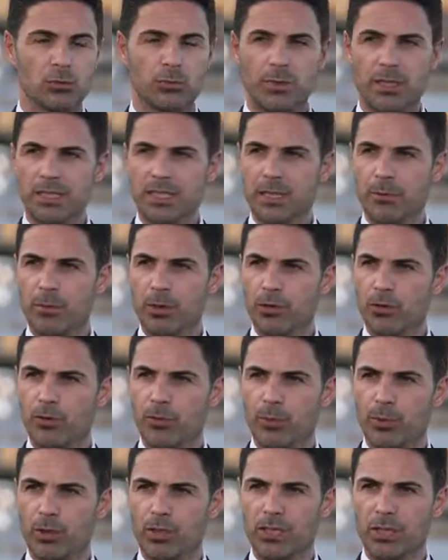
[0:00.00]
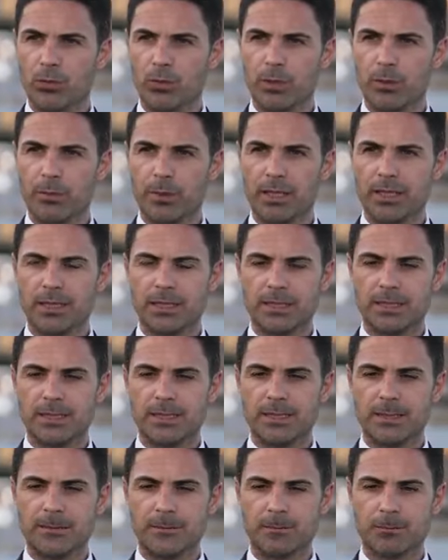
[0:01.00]
to make the amount of points that we made,
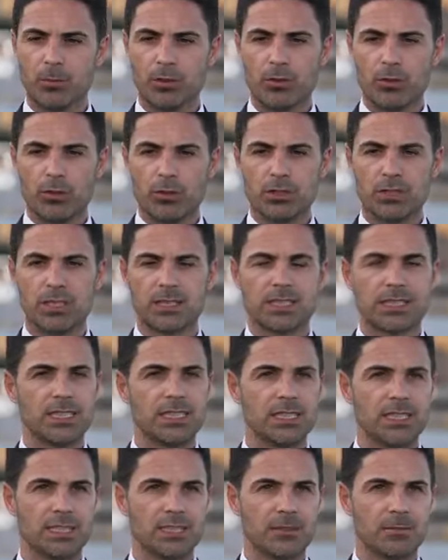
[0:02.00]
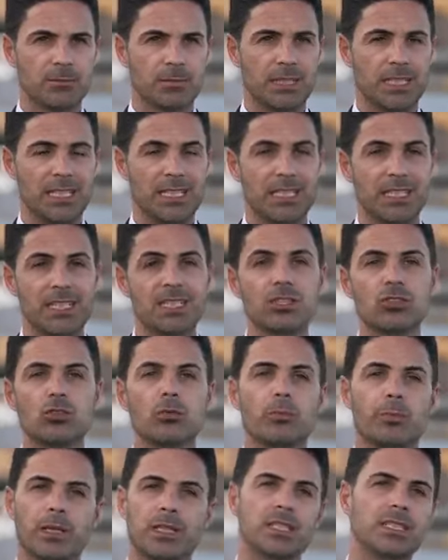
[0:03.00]
both us and City, in this
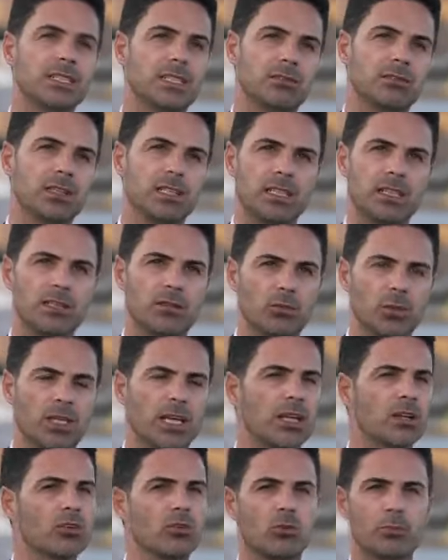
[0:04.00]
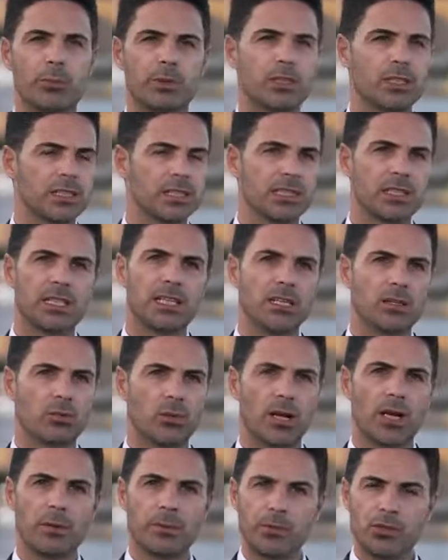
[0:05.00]
competitive league. We cannot compare this league,
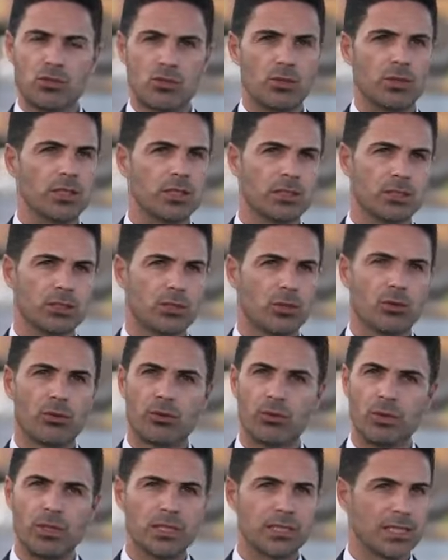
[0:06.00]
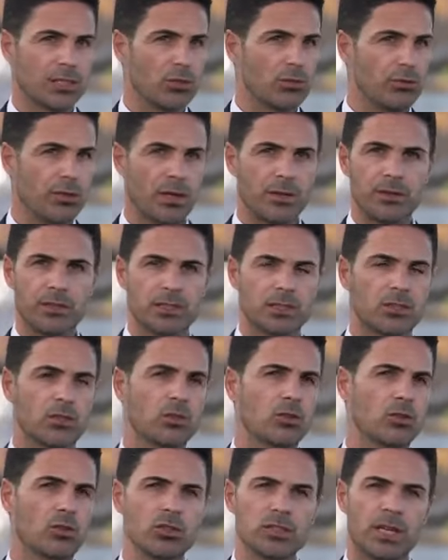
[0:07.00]
what happened 2 years ago, 3 years ago, 5 years
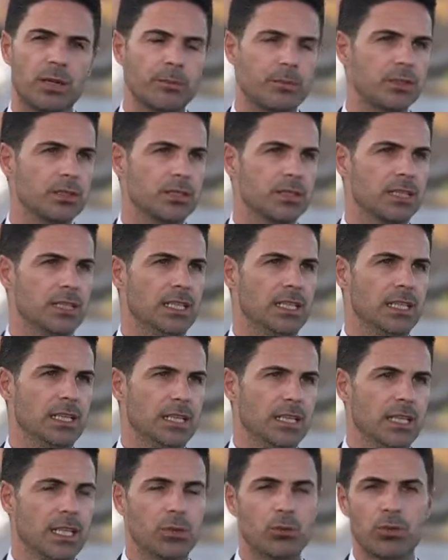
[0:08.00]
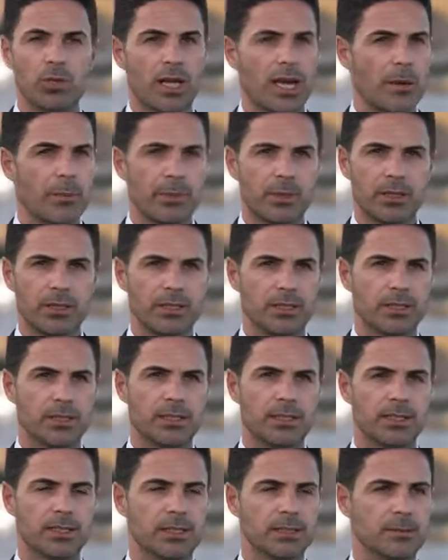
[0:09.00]
ago, those numbers. It won't happen.
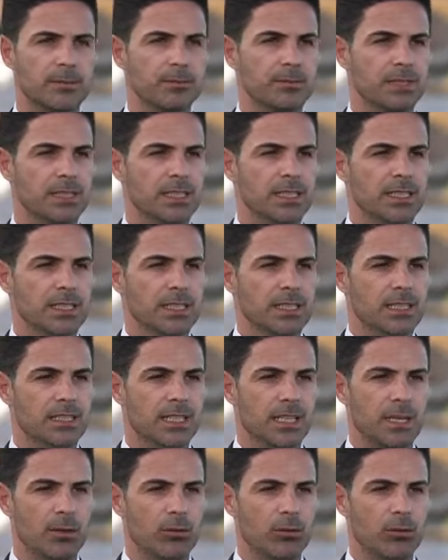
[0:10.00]
The